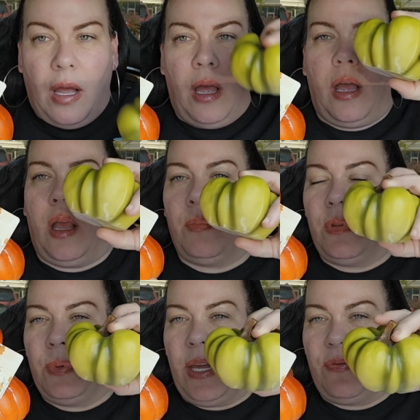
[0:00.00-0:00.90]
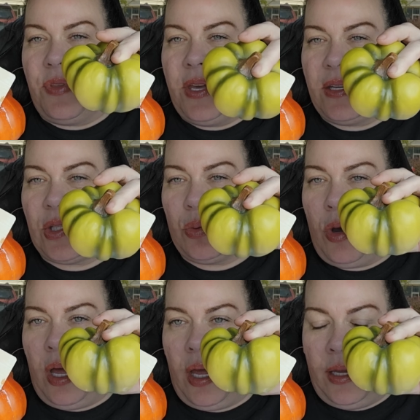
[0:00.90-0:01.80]
Um, we have this
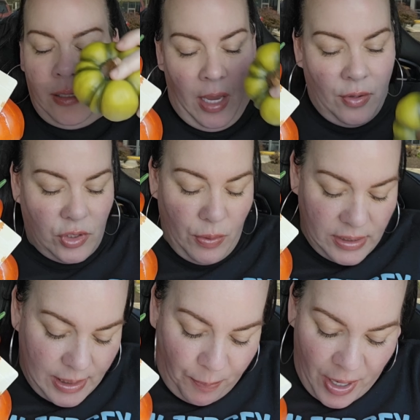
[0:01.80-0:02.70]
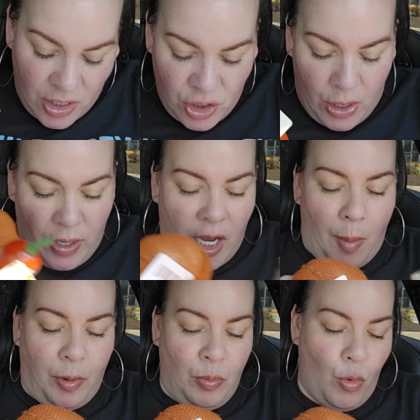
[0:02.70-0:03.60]
one. So it's a, but you know, a
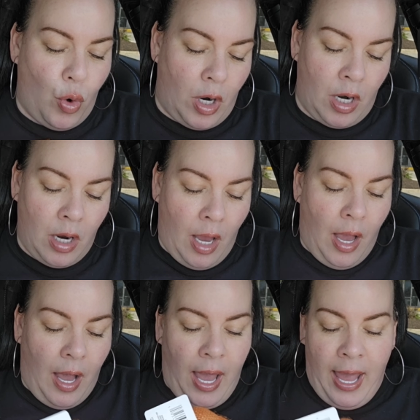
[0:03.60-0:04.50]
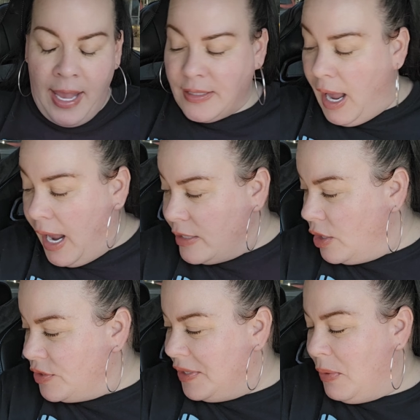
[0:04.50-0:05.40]
couple more. And I,
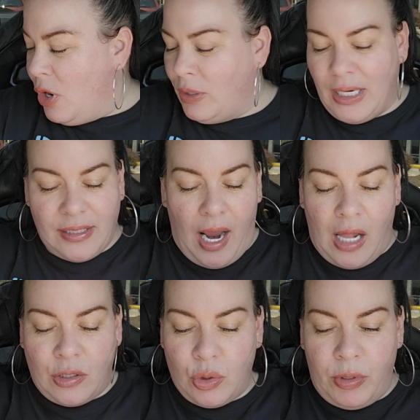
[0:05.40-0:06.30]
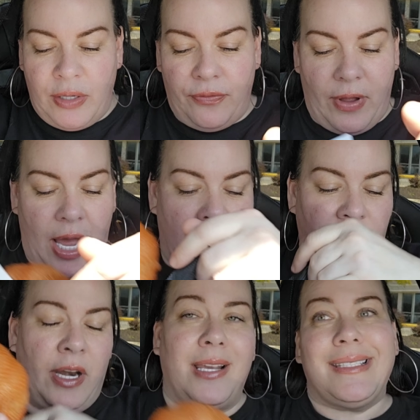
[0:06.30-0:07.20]
they were only a dollar twenty-five, and I